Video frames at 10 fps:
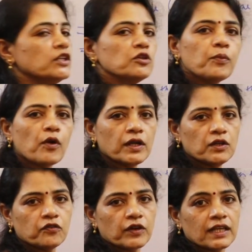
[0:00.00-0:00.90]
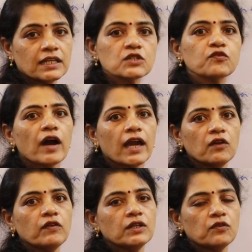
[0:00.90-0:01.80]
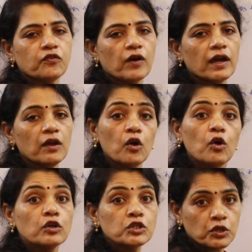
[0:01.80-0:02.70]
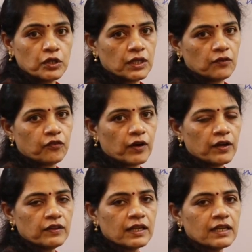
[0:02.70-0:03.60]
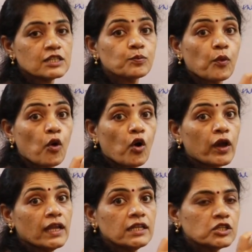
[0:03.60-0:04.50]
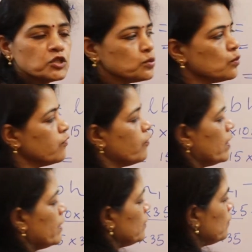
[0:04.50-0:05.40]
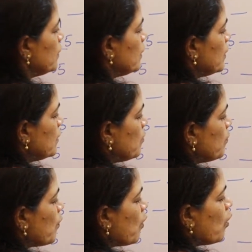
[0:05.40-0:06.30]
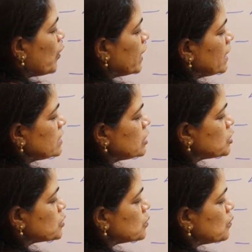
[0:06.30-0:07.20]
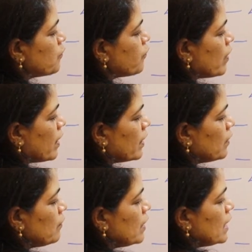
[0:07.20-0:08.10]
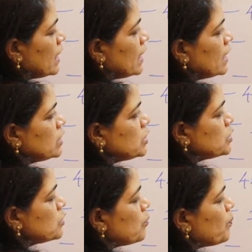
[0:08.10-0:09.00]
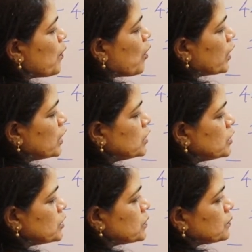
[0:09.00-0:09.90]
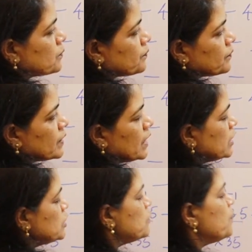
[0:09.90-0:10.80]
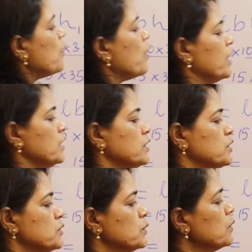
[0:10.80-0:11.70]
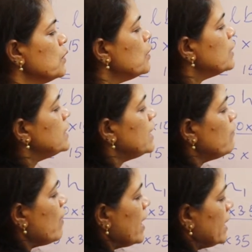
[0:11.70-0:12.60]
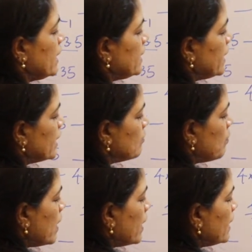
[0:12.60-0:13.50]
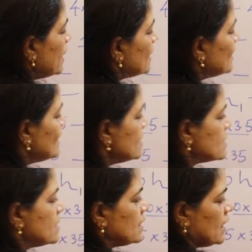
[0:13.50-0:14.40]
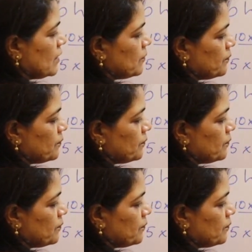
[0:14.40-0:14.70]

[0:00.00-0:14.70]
into 0.5, that is 5 into 5, 25, that is 0.25, 0.25 into 0.2 divided by this 3.